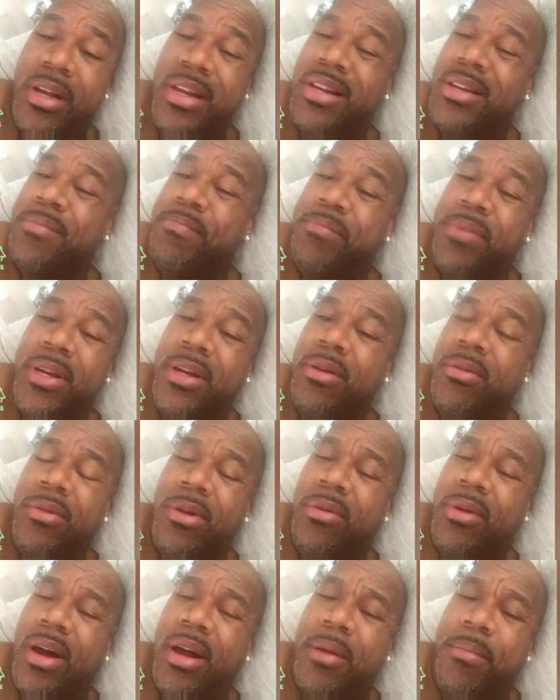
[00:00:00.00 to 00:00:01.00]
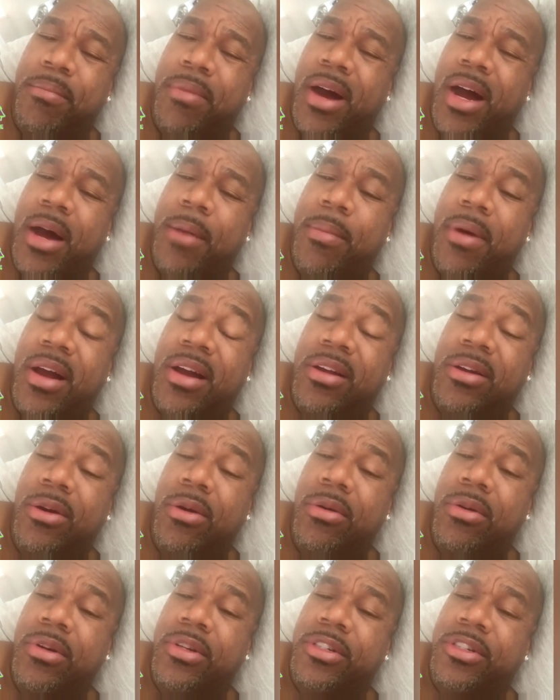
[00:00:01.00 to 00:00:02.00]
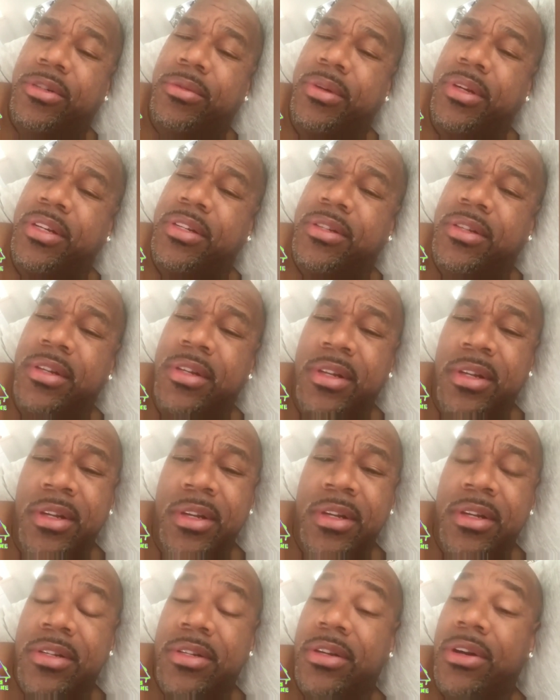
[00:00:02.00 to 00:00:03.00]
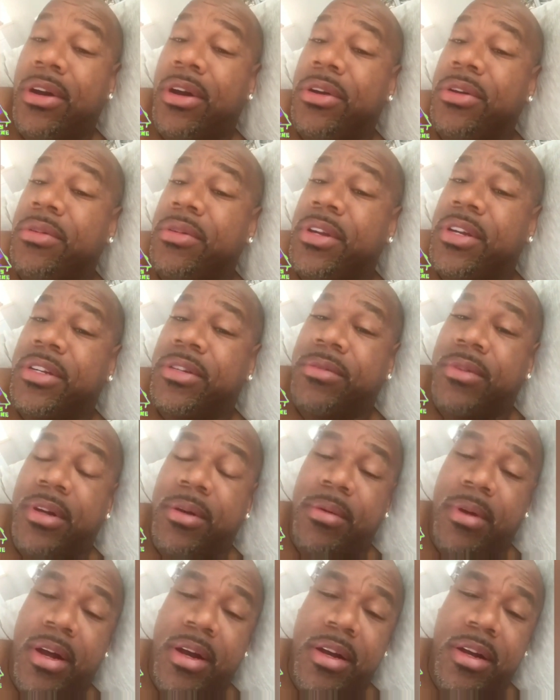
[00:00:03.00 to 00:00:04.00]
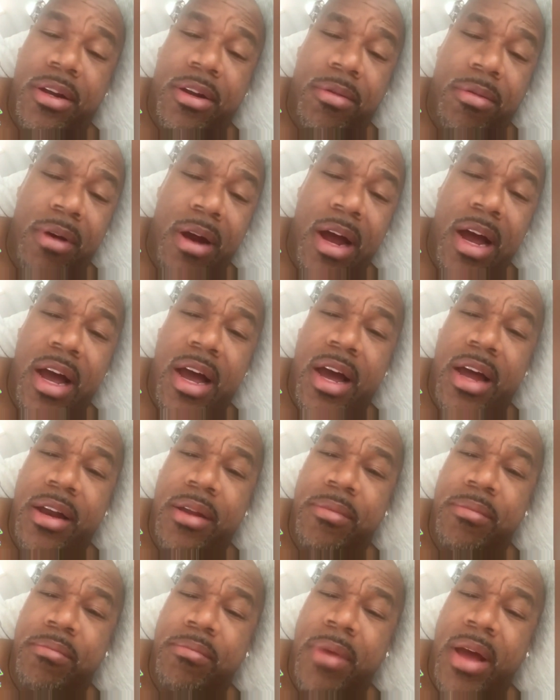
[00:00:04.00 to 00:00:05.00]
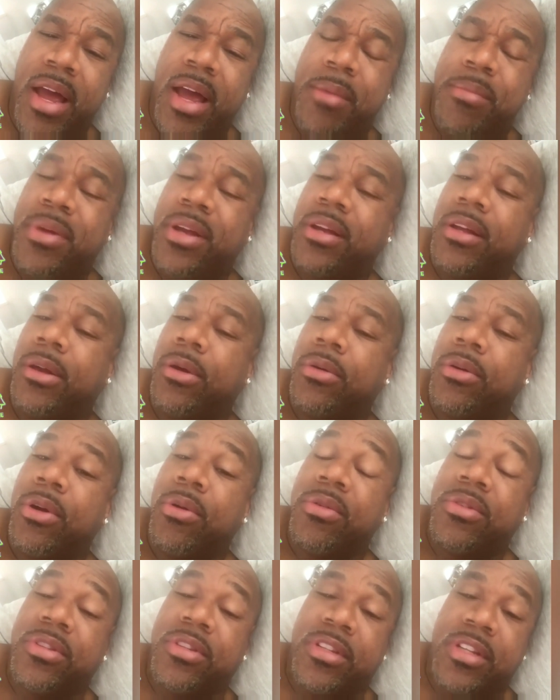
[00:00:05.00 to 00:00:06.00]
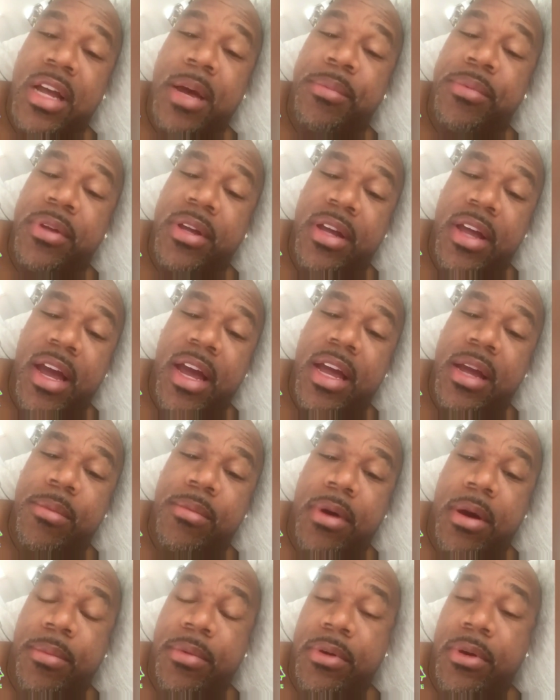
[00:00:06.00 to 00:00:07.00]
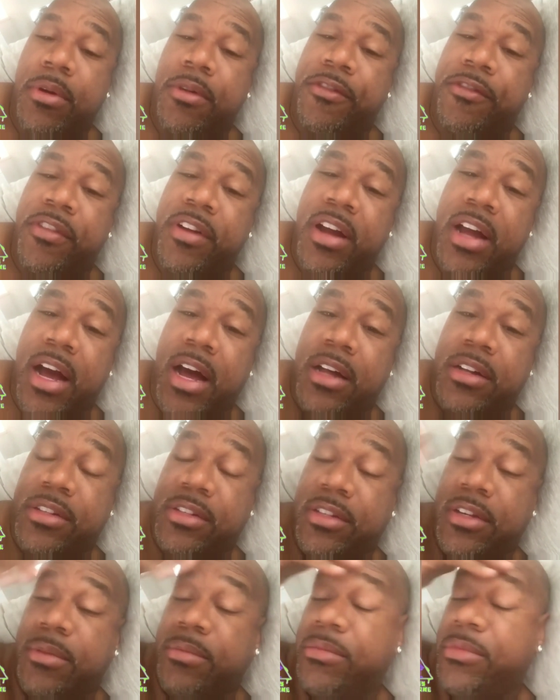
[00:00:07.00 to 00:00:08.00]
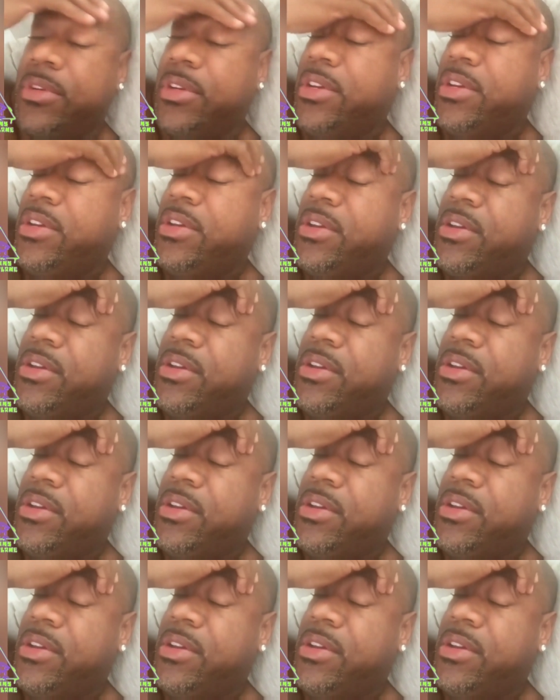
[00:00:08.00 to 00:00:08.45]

And the building don't gotta buy by the code of the streets. So all you niggas run around here crying and mad man, go go step your game up and go figure out something.